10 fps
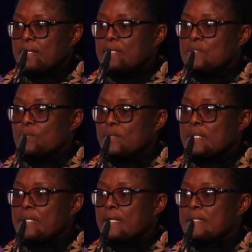as
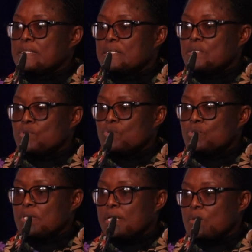well as
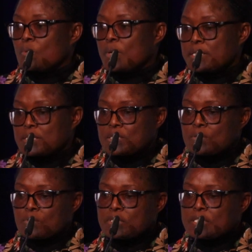institutional
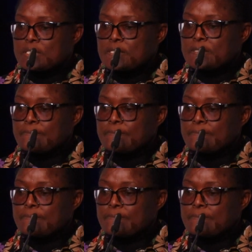quality audit.